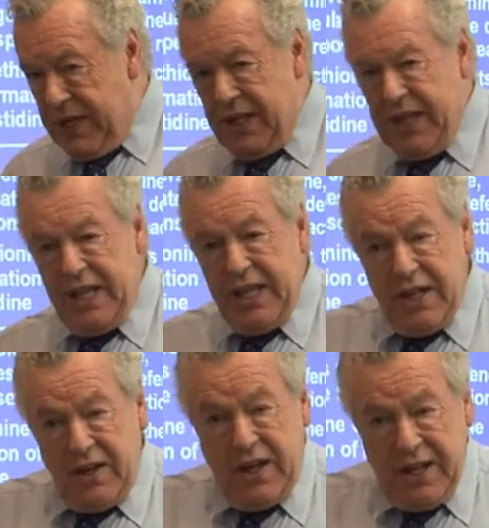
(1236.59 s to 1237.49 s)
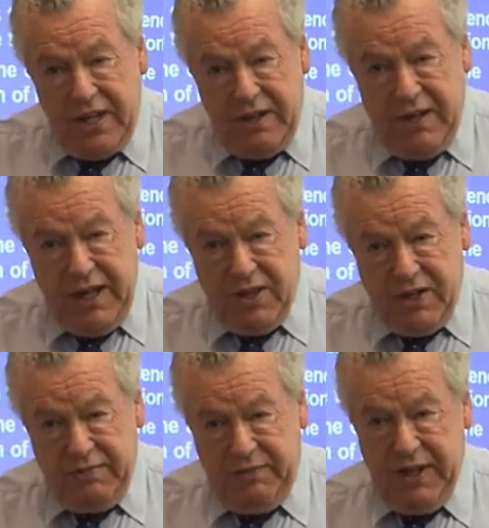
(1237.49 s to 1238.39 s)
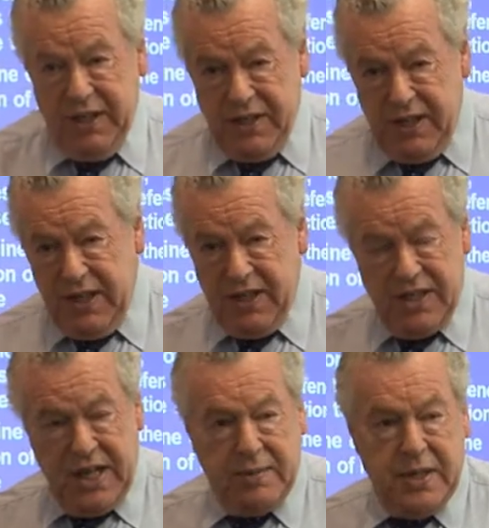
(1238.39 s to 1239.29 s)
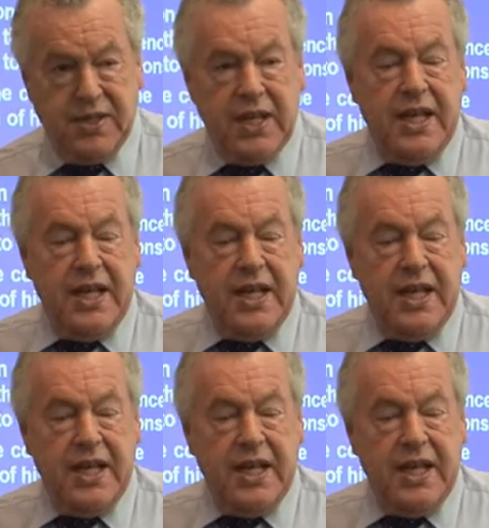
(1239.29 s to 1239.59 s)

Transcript: and then they don't get the reaction, so they stabilize.